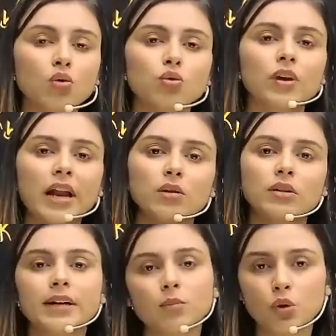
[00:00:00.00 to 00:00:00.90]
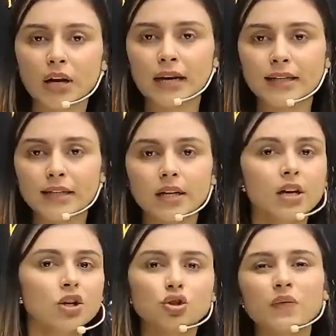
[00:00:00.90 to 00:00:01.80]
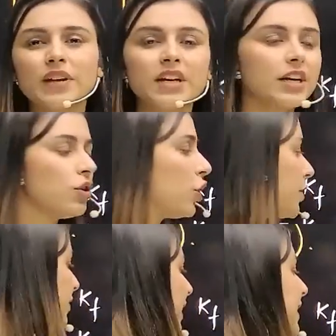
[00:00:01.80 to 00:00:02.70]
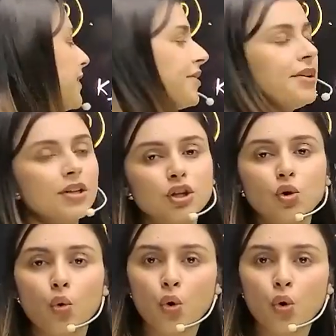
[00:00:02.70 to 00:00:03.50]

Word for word: to calculate molality, so we need not write the